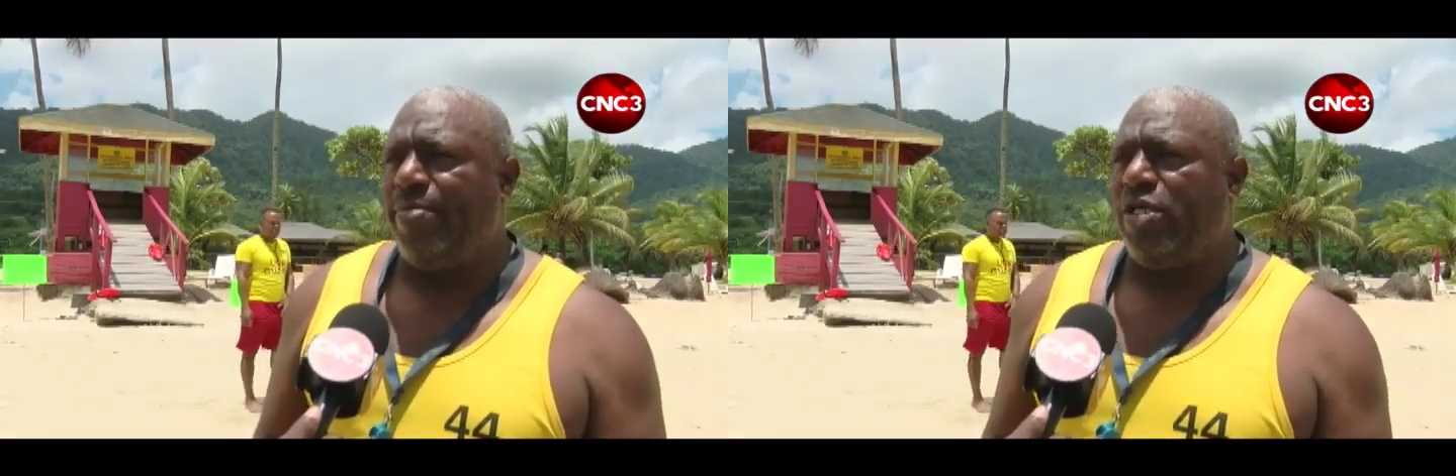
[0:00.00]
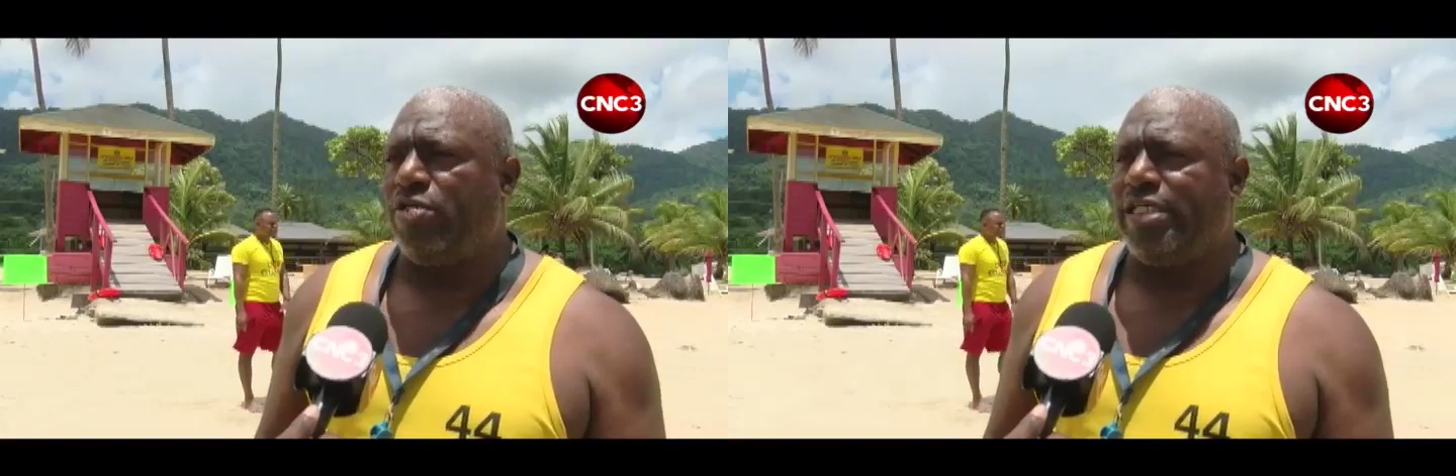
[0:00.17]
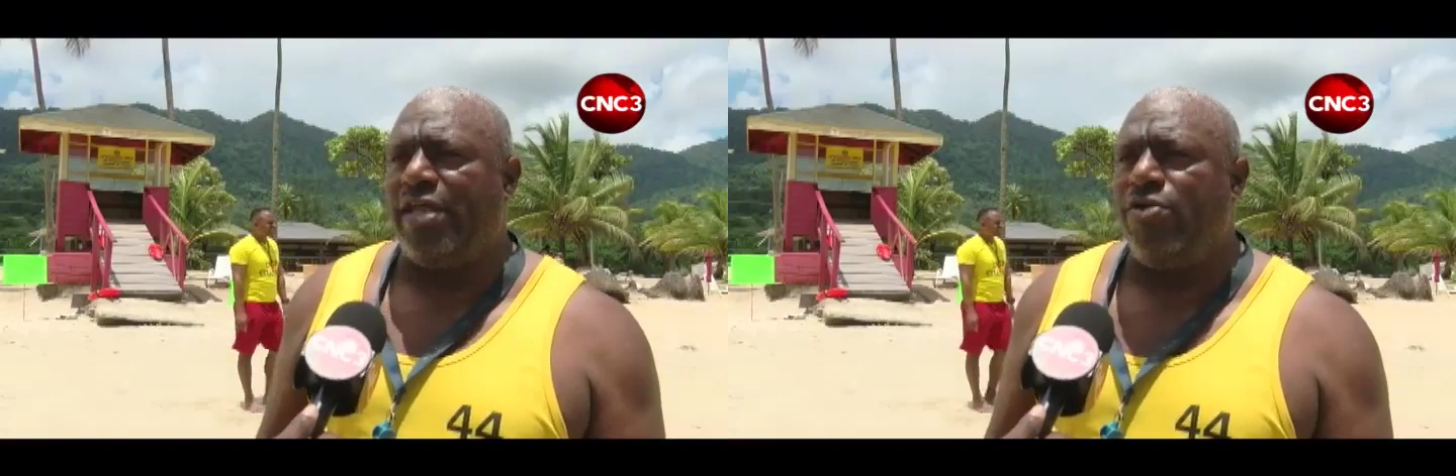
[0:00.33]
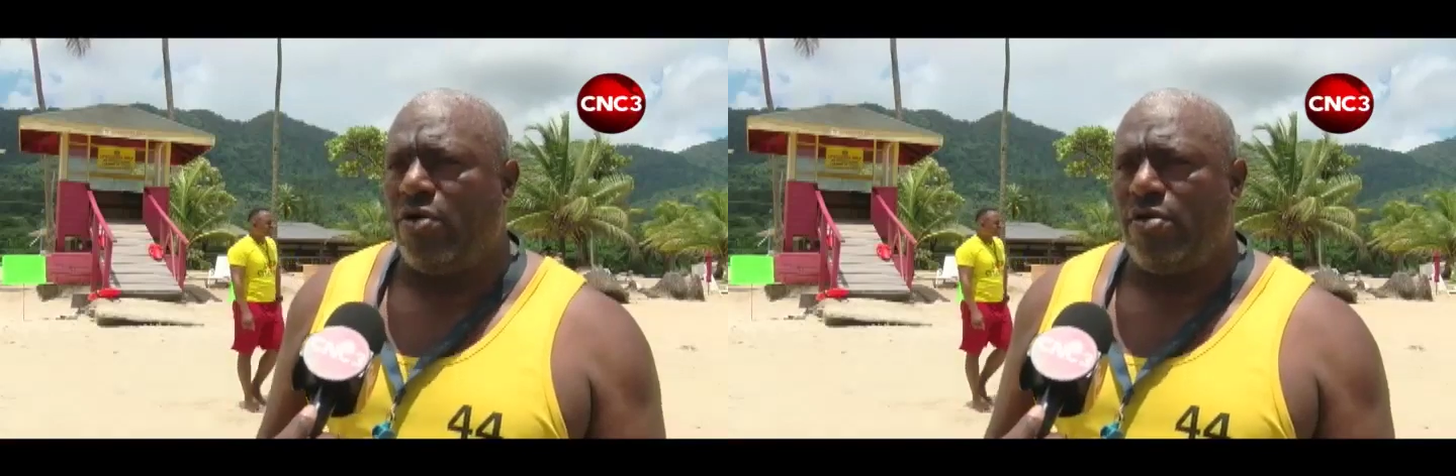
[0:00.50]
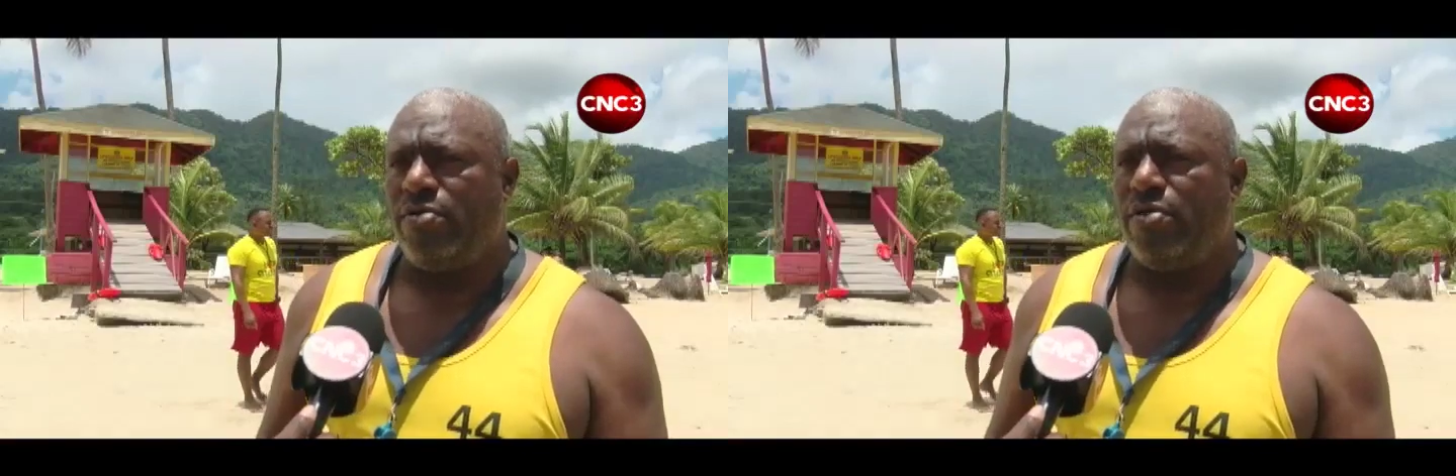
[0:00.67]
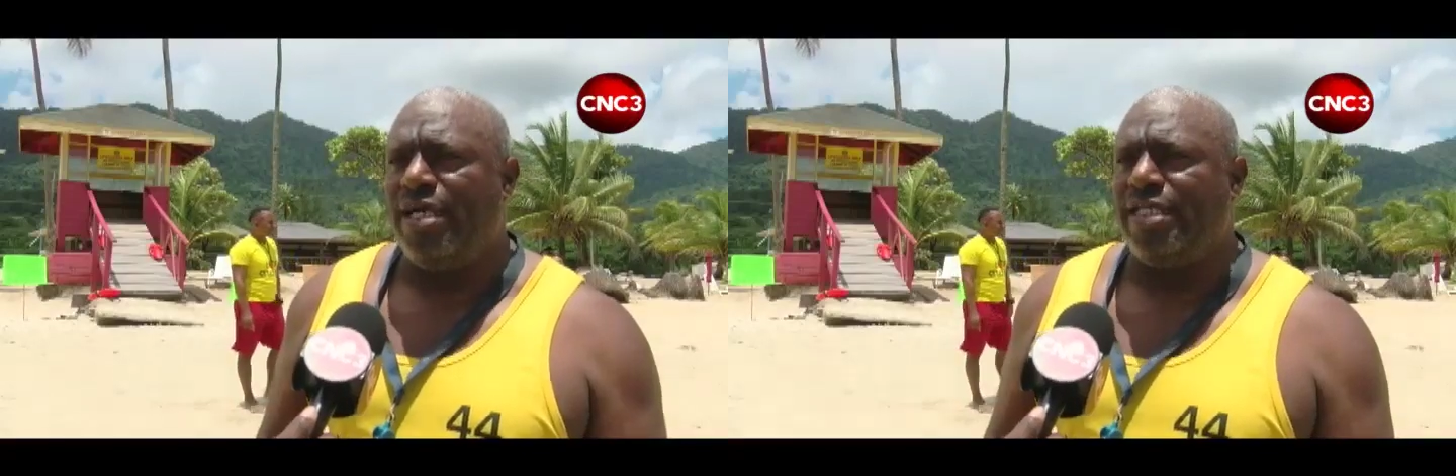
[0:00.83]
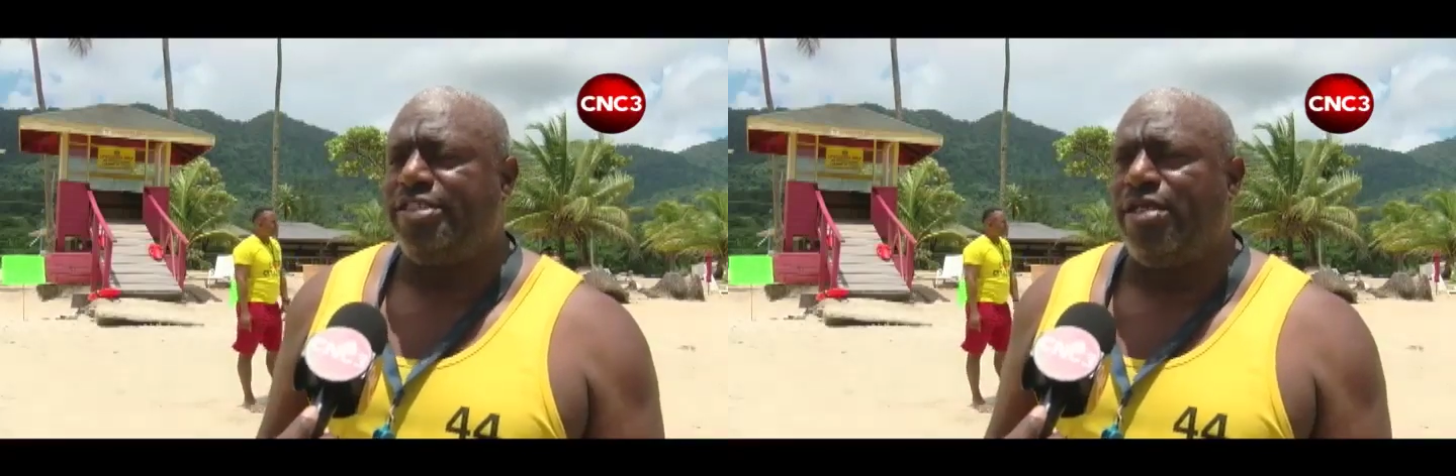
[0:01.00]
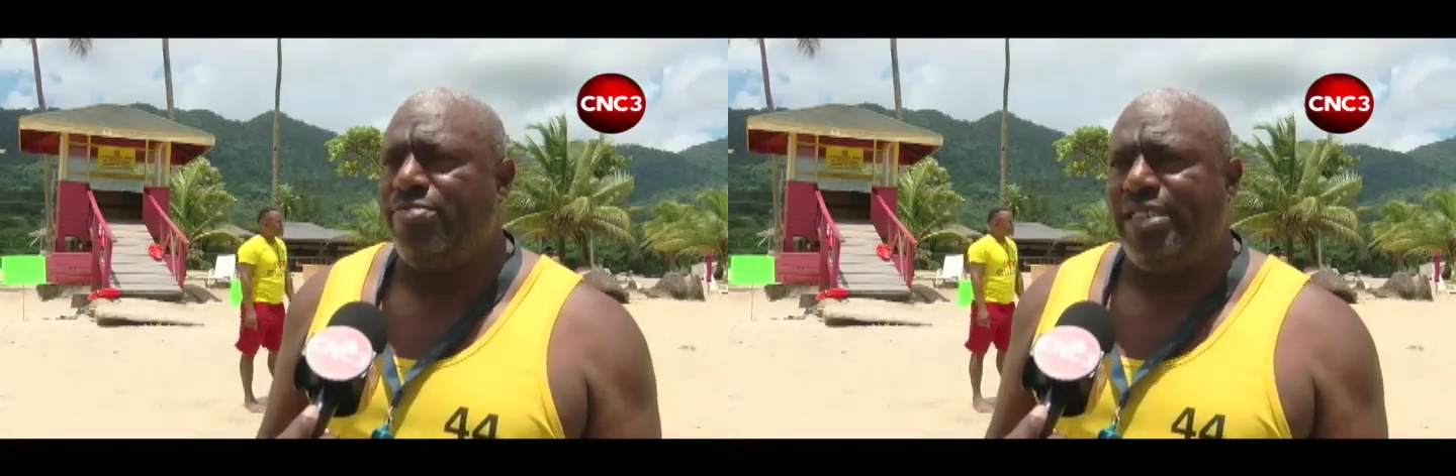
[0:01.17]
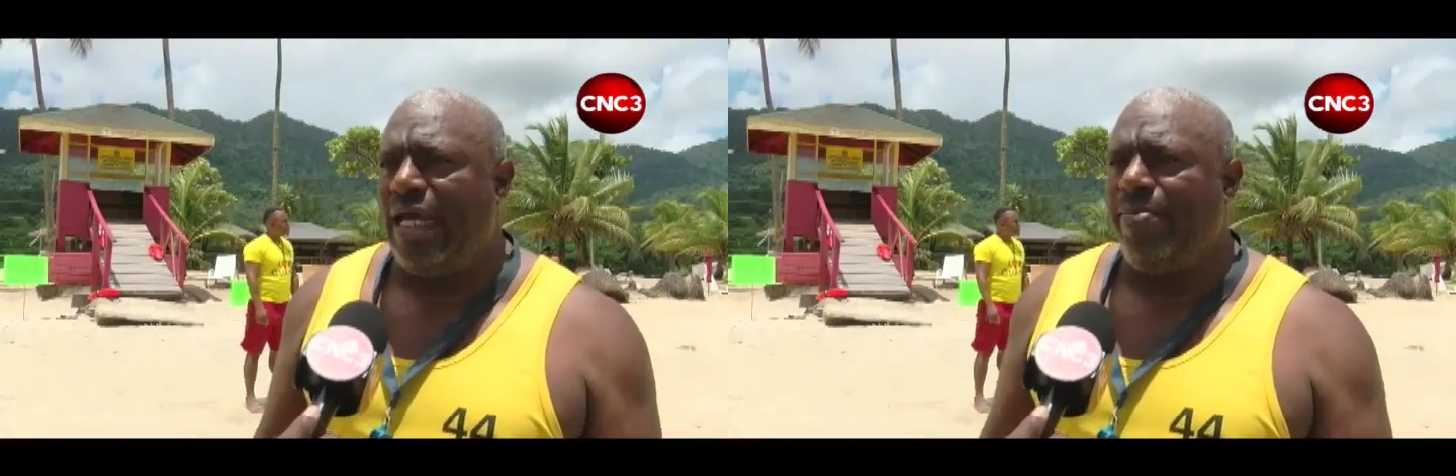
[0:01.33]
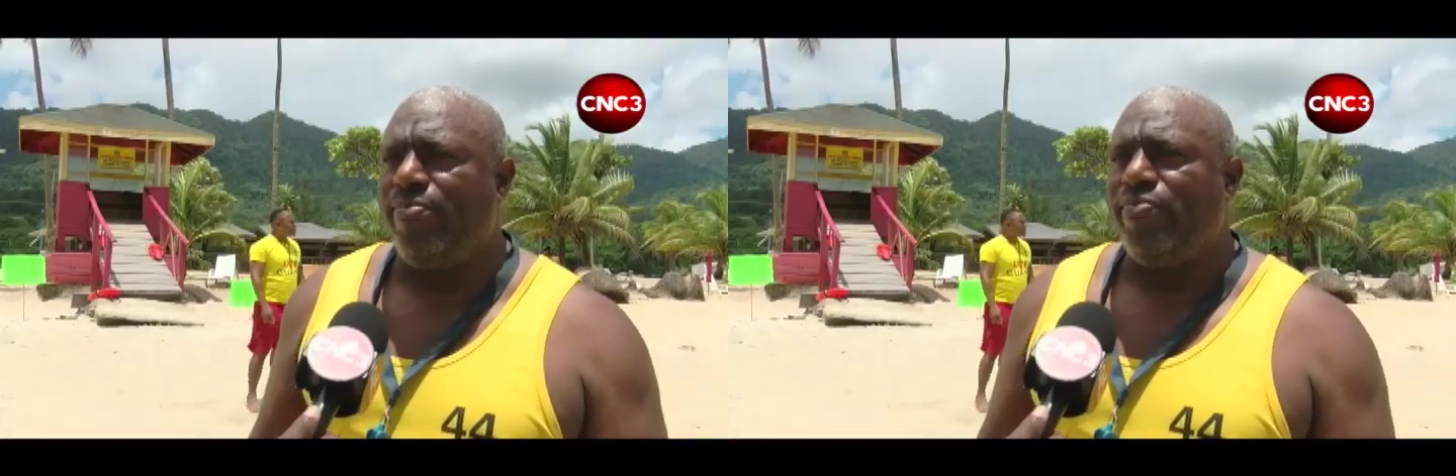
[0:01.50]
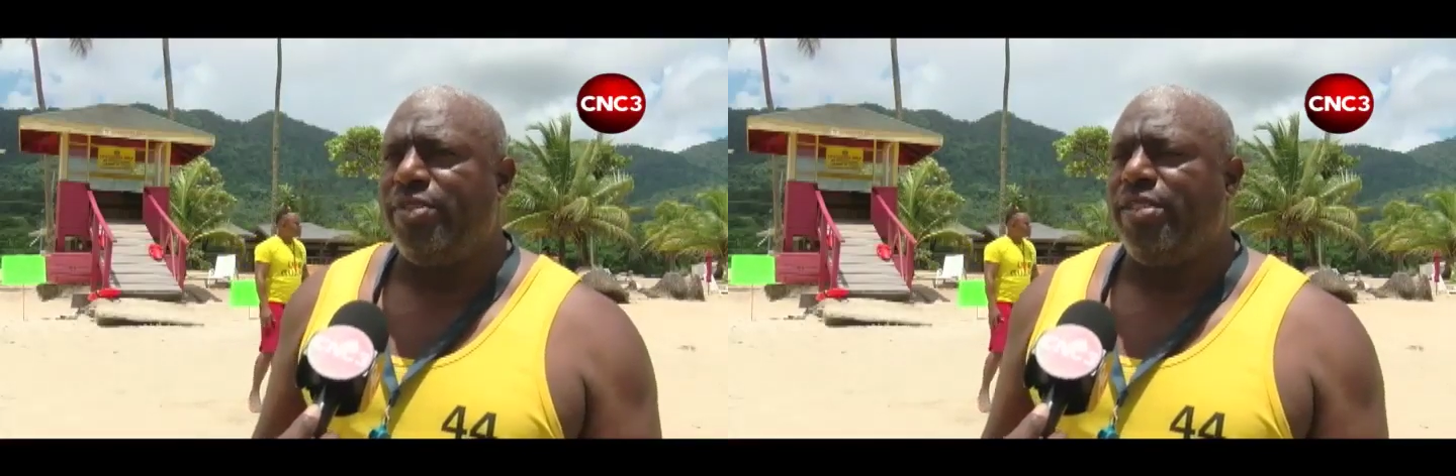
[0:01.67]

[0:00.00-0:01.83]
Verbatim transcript: because I know at some time